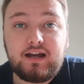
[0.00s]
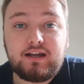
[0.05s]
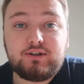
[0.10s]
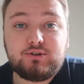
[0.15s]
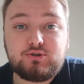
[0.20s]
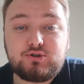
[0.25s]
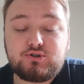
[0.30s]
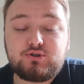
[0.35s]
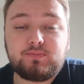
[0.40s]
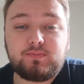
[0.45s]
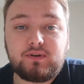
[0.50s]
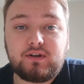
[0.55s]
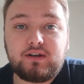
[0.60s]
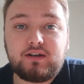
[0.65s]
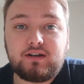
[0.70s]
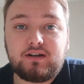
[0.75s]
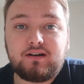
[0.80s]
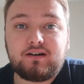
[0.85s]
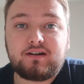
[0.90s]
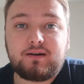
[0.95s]
I used to
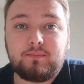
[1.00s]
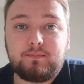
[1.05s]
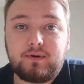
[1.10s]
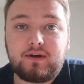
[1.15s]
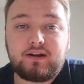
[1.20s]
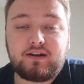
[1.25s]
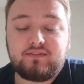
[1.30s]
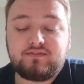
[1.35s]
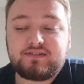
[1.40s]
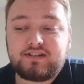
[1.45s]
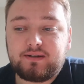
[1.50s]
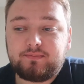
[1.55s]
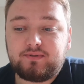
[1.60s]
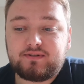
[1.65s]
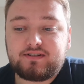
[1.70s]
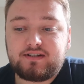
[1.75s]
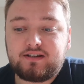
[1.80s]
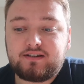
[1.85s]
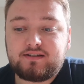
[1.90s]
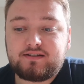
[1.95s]
play uh, competitive
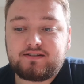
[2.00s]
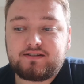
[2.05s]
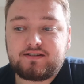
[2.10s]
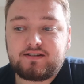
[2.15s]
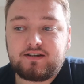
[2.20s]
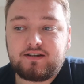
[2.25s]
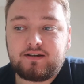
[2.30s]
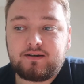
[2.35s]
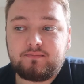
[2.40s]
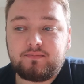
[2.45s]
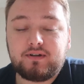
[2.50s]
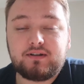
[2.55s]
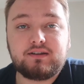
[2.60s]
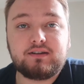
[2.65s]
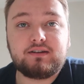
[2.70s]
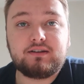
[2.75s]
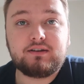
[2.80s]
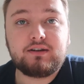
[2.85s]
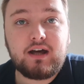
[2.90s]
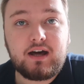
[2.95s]
table tennis, uh, but
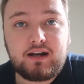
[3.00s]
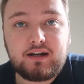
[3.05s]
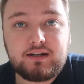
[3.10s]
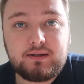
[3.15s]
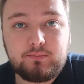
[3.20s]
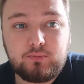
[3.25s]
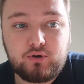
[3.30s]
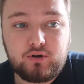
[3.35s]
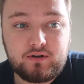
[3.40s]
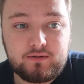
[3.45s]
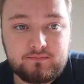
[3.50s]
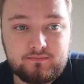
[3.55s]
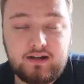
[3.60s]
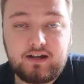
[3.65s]
not anymore.